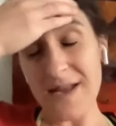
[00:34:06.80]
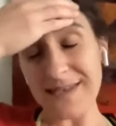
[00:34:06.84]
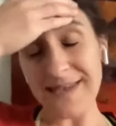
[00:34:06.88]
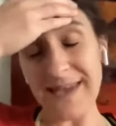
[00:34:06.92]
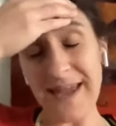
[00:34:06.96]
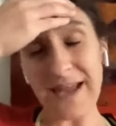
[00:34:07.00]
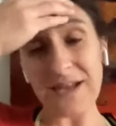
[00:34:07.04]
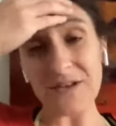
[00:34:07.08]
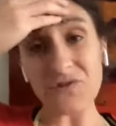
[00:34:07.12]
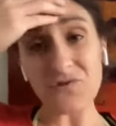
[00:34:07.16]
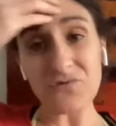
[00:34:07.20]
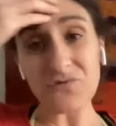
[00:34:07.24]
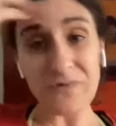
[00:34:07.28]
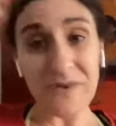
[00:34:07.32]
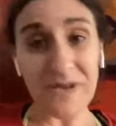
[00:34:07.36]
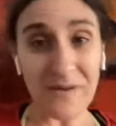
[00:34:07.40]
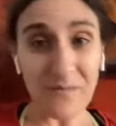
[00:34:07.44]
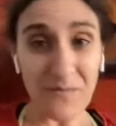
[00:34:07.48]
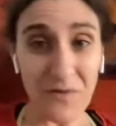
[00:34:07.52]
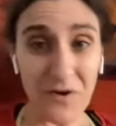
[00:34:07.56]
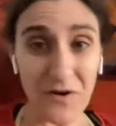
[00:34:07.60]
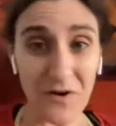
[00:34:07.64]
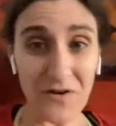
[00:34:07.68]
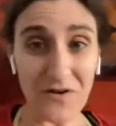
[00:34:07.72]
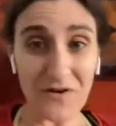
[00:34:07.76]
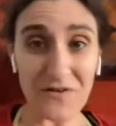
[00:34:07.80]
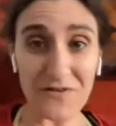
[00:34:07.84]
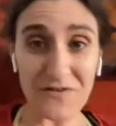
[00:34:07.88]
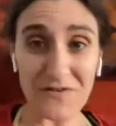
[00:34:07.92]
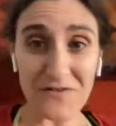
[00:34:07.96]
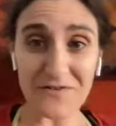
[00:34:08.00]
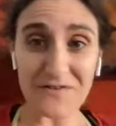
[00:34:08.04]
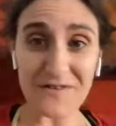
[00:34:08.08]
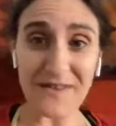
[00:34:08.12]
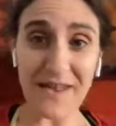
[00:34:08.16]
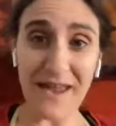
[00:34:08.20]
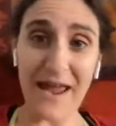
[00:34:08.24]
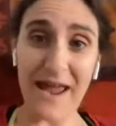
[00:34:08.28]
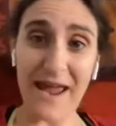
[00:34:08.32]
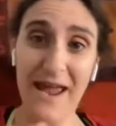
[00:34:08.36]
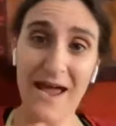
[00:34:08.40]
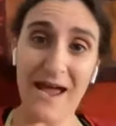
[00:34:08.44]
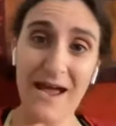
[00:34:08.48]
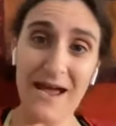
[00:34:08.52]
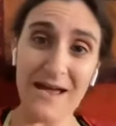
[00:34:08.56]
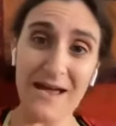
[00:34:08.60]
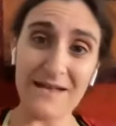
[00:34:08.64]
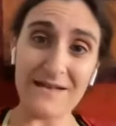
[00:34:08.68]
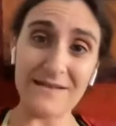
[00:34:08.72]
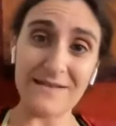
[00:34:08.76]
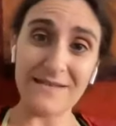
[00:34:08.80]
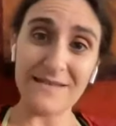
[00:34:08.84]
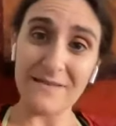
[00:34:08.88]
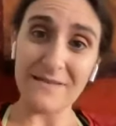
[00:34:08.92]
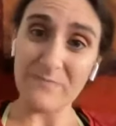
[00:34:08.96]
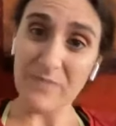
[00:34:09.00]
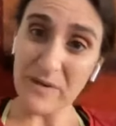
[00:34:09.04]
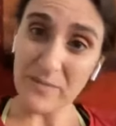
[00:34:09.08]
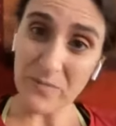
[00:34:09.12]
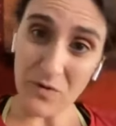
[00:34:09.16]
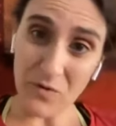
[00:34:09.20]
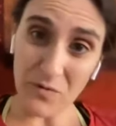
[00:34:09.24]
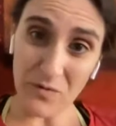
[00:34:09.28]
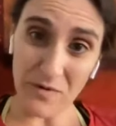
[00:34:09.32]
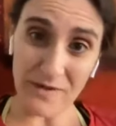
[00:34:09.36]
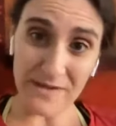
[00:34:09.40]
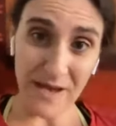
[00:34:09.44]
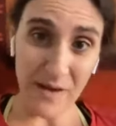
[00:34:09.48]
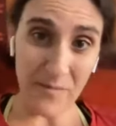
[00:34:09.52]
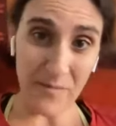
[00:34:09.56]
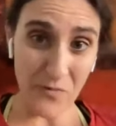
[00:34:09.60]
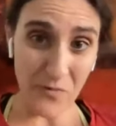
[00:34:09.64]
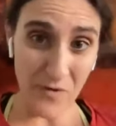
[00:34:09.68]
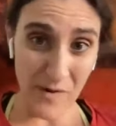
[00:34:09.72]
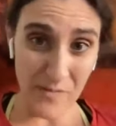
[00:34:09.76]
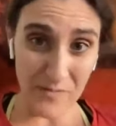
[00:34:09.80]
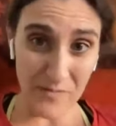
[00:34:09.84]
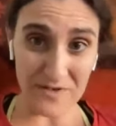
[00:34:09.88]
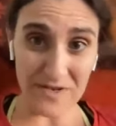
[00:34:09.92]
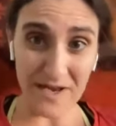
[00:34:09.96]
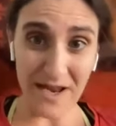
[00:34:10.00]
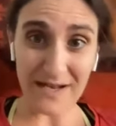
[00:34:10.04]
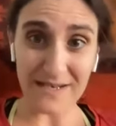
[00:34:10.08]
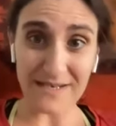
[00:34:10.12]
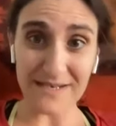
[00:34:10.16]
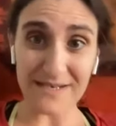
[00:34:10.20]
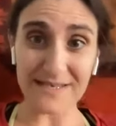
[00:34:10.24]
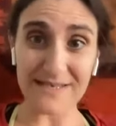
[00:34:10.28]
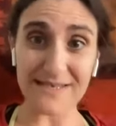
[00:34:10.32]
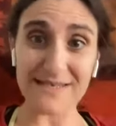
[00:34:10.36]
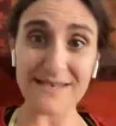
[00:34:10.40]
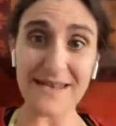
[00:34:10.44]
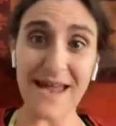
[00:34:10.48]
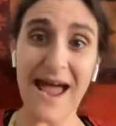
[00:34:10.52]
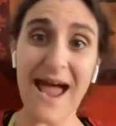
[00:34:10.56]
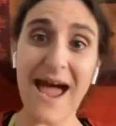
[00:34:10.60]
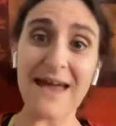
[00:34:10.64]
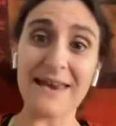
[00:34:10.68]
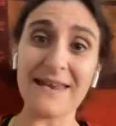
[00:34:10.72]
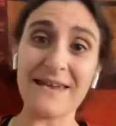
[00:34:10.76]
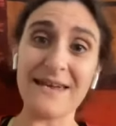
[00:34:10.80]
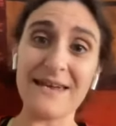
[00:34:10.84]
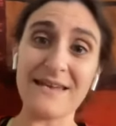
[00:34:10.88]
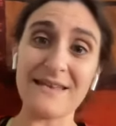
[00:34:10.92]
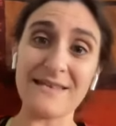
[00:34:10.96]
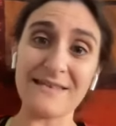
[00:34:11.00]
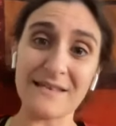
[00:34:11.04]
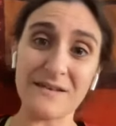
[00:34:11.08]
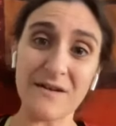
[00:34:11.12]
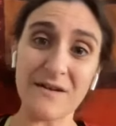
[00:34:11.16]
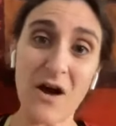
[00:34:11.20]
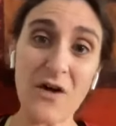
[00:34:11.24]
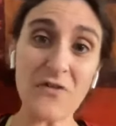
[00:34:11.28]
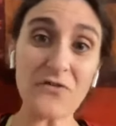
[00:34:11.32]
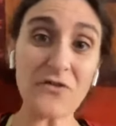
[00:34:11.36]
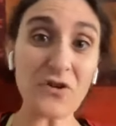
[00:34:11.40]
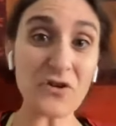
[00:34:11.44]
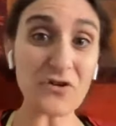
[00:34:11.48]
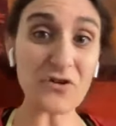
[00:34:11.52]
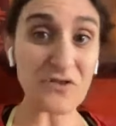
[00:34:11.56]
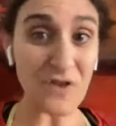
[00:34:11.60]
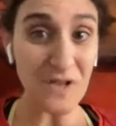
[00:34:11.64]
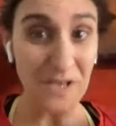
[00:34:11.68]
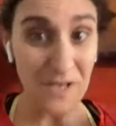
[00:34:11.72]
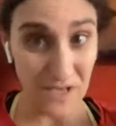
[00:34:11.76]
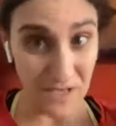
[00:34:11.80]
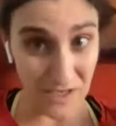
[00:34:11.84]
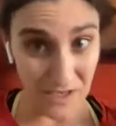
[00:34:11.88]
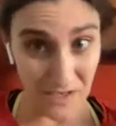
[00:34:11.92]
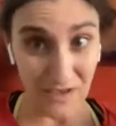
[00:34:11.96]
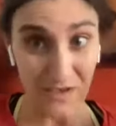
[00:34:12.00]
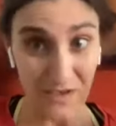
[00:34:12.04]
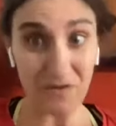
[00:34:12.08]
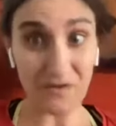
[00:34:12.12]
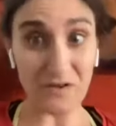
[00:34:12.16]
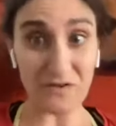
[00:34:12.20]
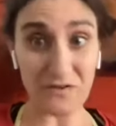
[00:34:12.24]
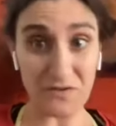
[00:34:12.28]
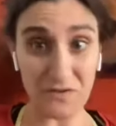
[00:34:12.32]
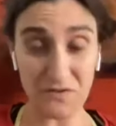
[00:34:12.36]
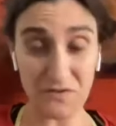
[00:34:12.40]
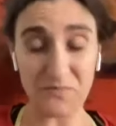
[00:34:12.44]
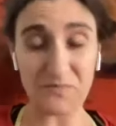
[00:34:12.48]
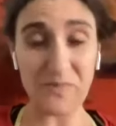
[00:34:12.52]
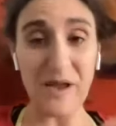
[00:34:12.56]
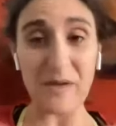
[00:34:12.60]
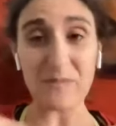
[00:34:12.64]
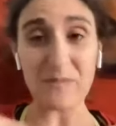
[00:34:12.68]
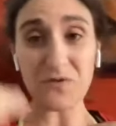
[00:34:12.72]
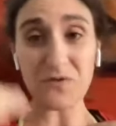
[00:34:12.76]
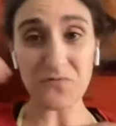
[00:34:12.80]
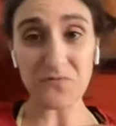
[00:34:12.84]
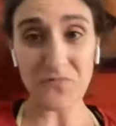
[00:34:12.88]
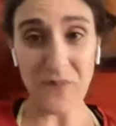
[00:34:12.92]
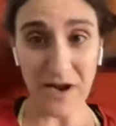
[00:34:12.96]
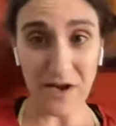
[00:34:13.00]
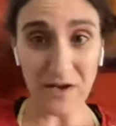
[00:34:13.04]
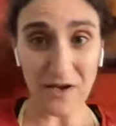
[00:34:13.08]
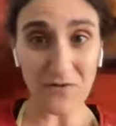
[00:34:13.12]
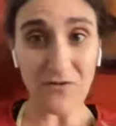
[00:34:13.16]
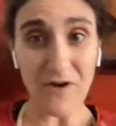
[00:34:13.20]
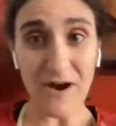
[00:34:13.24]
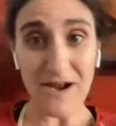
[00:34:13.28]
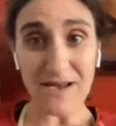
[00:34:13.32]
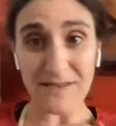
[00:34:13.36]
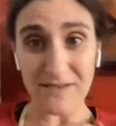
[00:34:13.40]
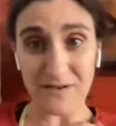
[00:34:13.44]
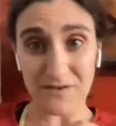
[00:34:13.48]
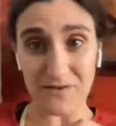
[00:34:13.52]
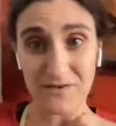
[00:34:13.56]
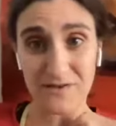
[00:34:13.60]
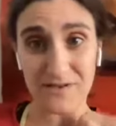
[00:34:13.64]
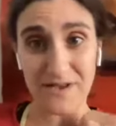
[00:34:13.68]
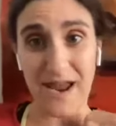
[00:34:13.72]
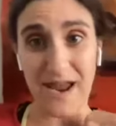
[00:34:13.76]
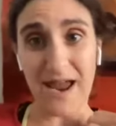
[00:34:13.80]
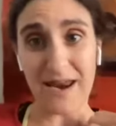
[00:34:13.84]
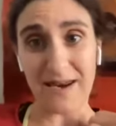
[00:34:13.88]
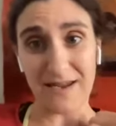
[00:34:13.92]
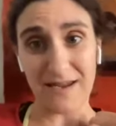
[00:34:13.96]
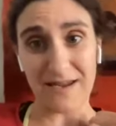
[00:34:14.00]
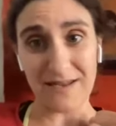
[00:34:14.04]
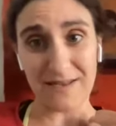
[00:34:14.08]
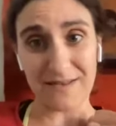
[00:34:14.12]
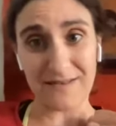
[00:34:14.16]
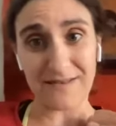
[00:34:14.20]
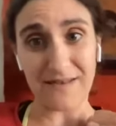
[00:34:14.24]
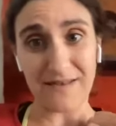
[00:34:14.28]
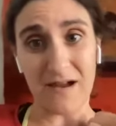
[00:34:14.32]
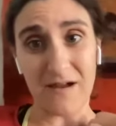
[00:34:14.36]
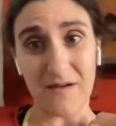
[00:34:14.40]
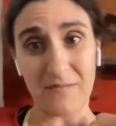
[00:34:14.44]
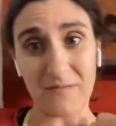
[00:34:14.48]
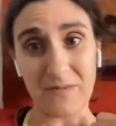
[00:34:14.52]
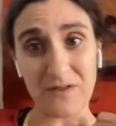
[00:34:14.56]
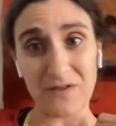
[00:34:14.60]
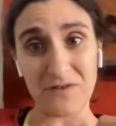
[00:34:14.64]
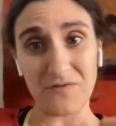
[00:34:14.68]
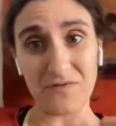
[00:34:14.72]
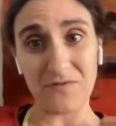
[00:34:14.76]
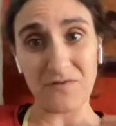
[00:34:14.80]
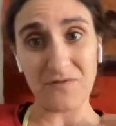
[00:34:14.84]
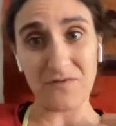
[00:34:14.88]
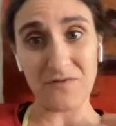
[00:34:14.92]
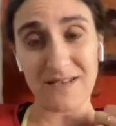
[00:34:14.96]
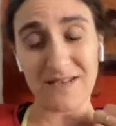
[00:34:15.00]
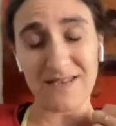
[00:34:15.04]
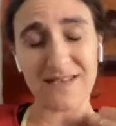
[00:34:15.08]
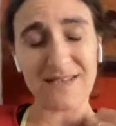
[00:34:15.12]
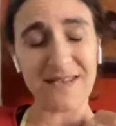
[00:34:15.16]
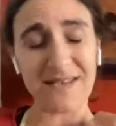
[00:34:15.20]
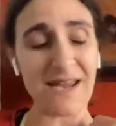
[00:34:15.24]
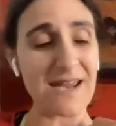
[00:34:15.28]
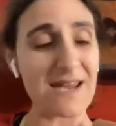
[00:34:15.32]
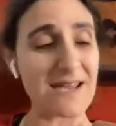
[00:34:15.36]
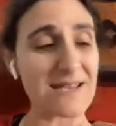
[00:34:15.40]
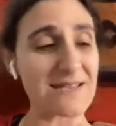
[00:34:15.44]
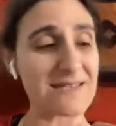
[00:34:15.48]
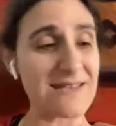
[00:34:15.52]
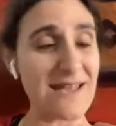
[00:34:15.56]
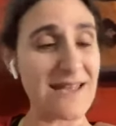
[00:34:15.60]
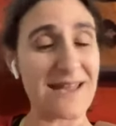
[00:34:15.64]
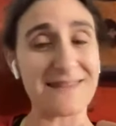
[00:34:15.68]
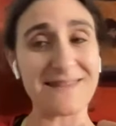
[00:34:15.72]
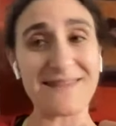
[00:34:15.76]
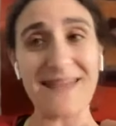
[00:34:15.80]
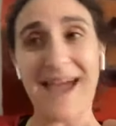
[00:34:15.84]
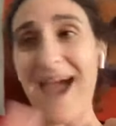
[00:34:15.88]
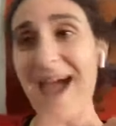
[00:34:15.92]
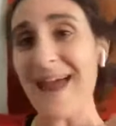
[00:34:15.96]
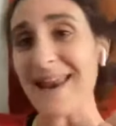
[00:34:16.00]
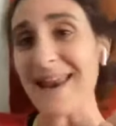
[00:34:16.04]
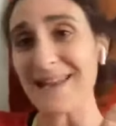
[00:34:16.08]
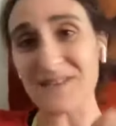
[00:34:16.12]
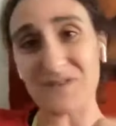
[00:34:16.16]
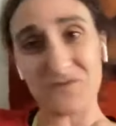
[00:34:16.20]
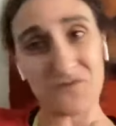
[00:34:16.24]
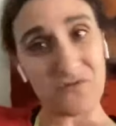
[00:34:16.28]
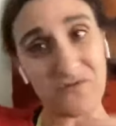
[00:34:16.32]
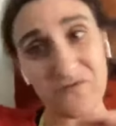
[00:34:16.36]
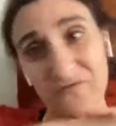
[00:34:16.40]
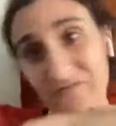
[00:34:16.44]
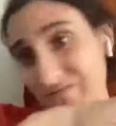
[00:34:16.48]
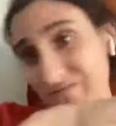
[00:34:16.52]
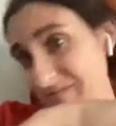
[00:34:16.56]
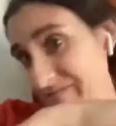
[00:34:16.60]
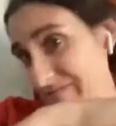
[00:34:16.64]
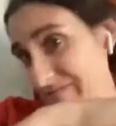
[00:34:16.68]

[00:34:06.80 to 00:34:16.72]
to get dreamers and people with temporary protected status and others to be able to regularize their status in the United States. And that has sort of